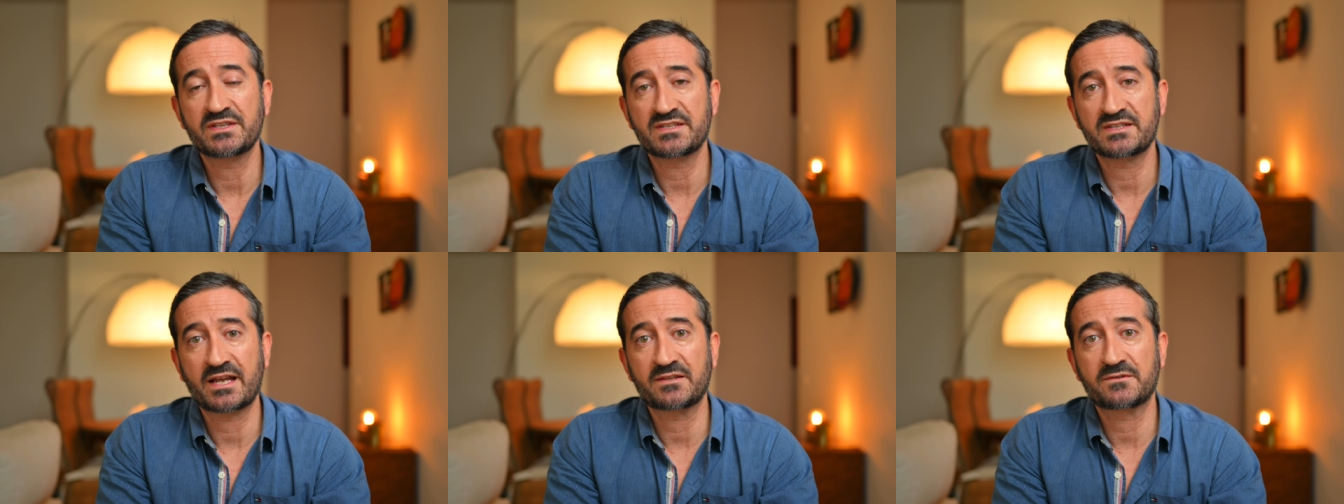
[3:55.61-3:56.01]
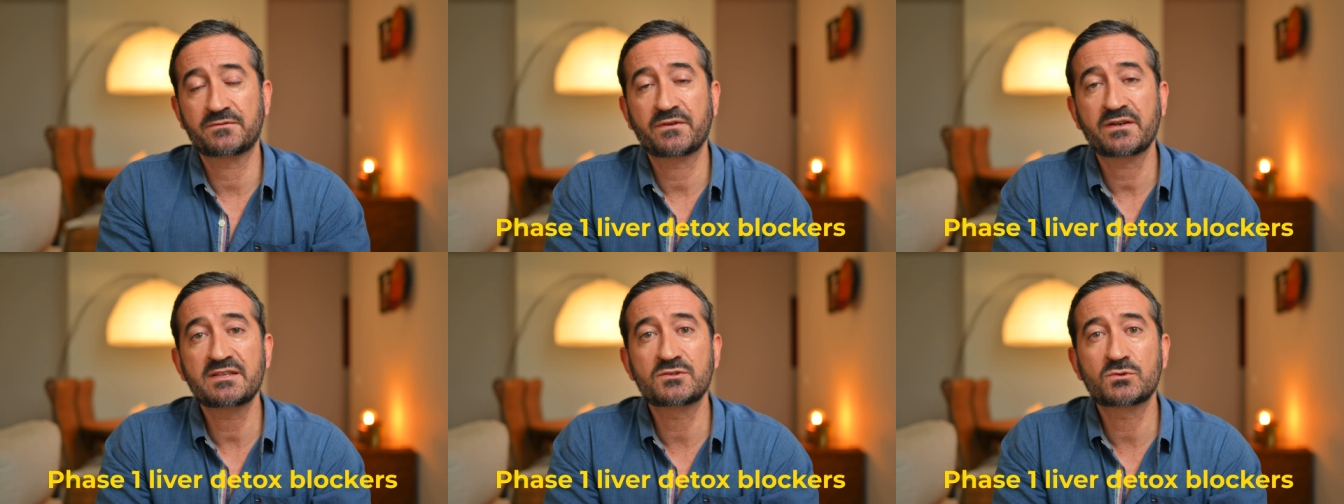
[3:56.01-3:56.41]
is that
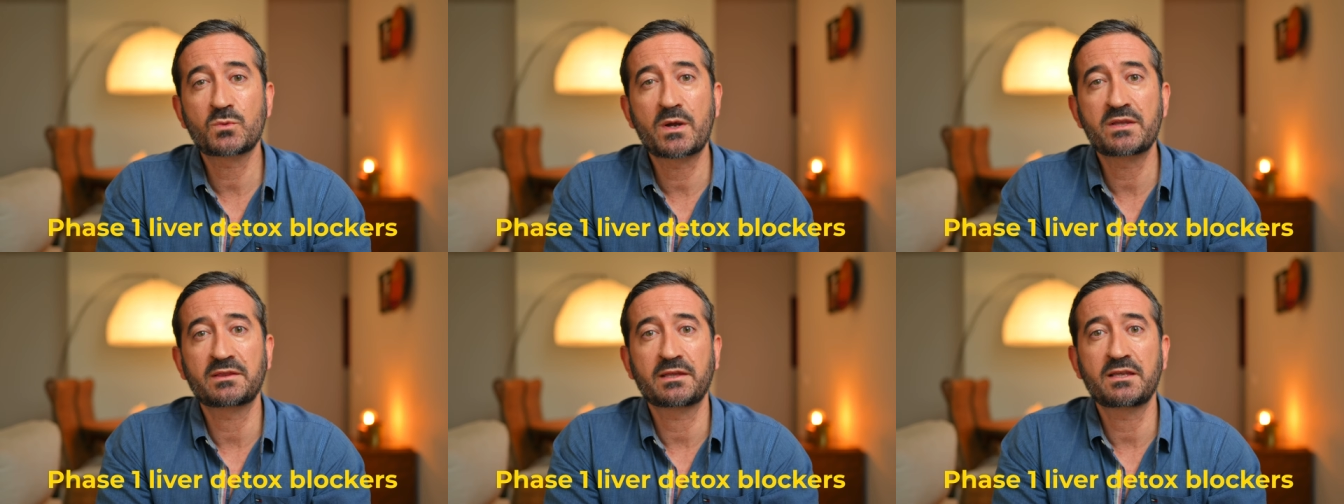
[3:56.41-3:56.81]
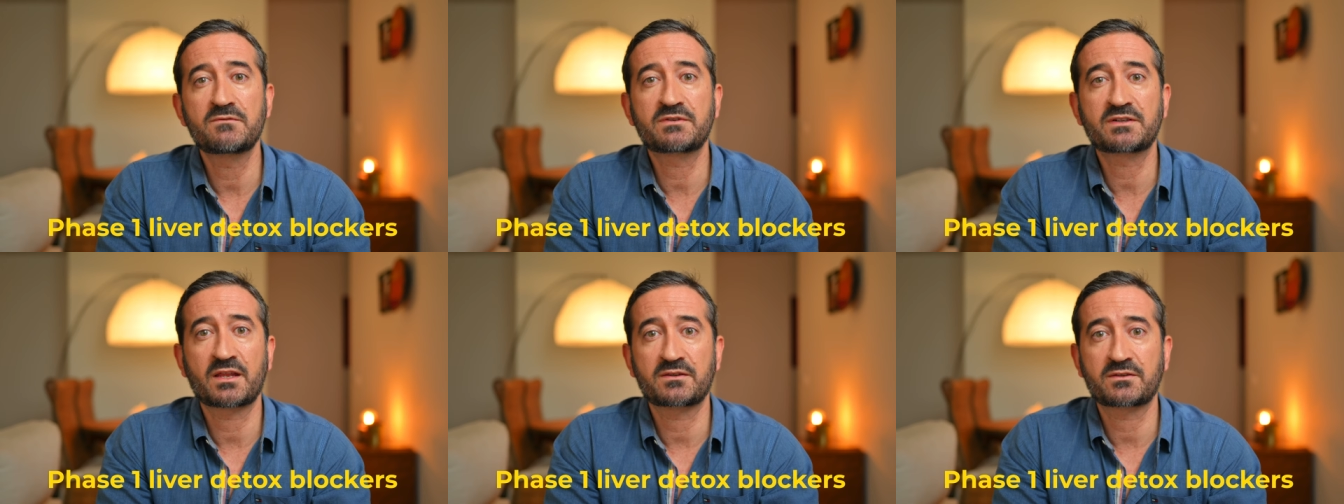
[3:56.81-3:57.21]
phase 1
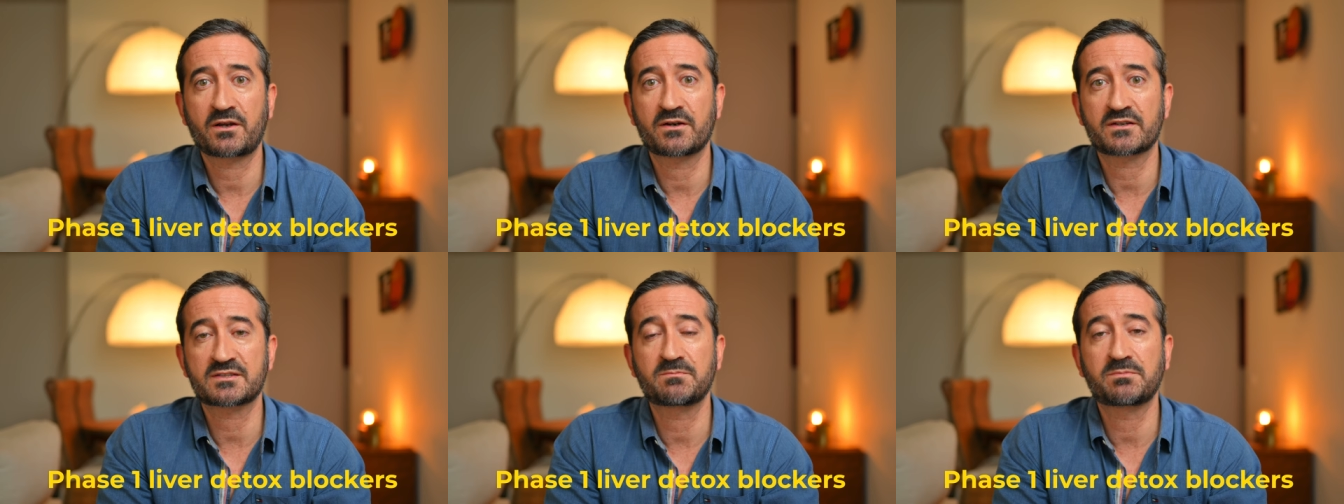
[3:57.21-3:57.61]
liver detox